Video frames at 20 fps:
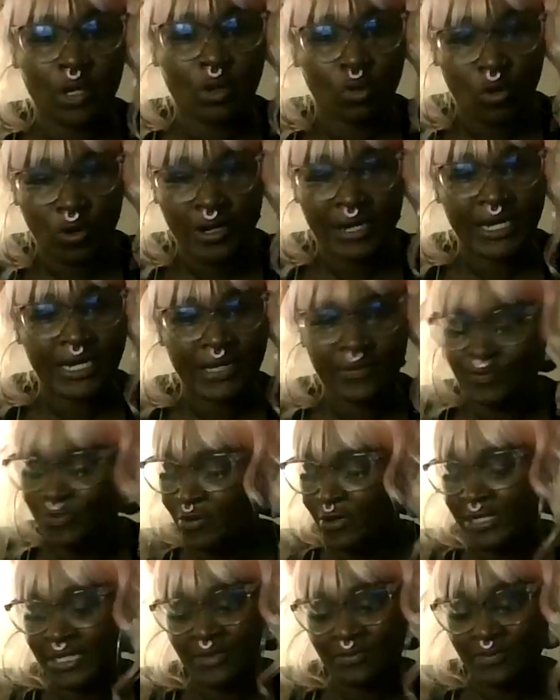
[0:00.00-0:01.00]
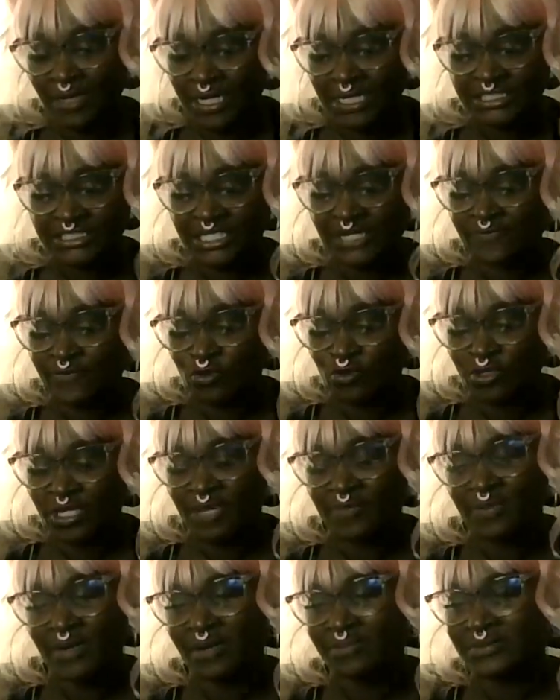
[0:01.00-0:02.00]
worrying, pretty much, if you
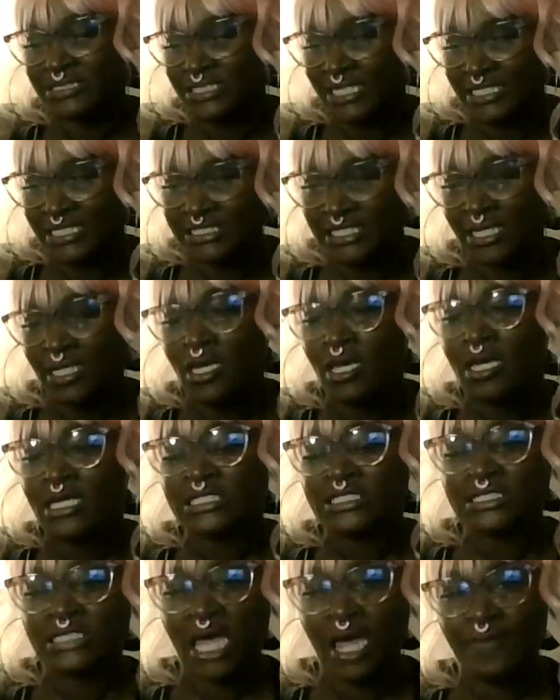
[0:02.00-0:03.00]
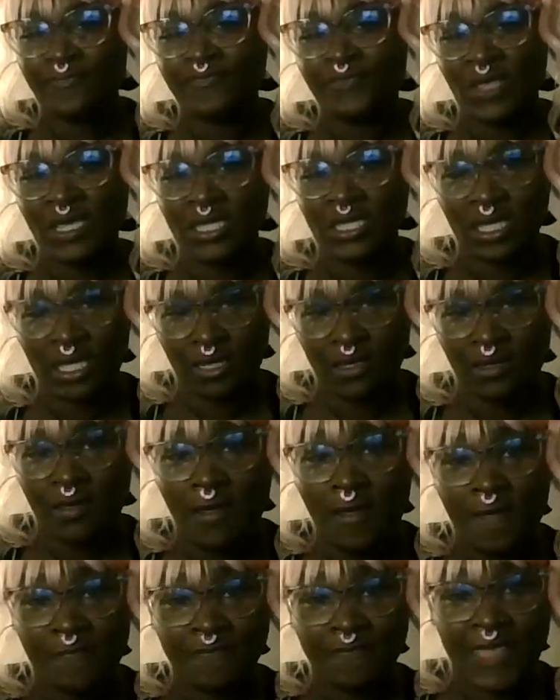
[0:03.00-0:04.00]
keep obsessing, stop thinking
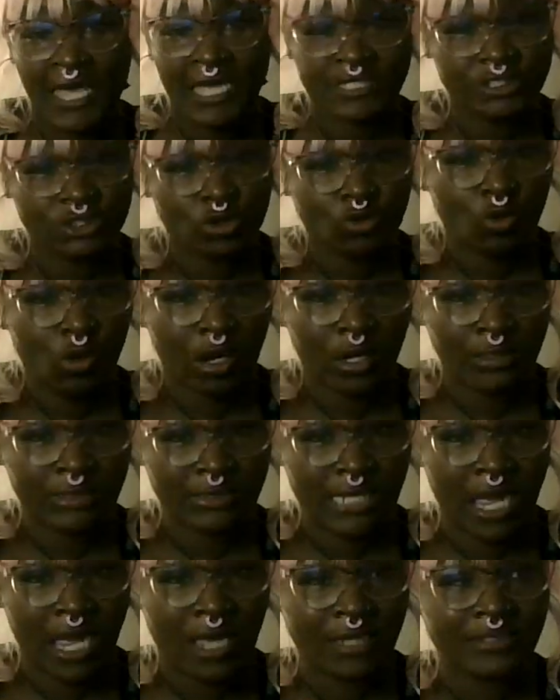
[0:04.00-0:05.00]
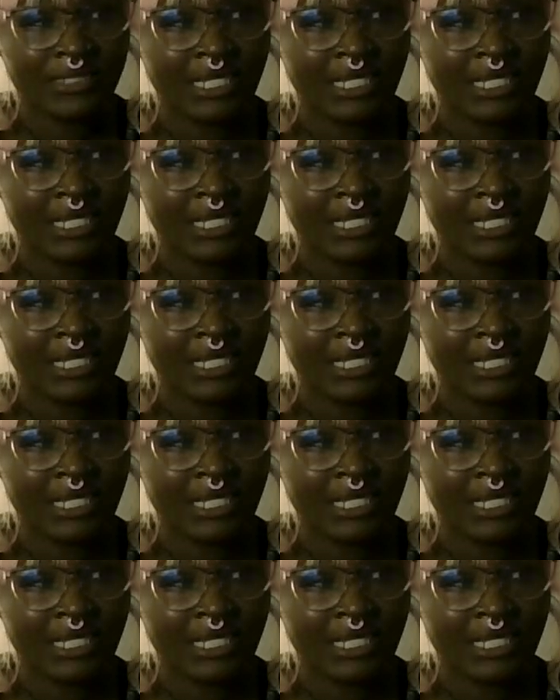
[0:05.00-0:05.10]
that you are not,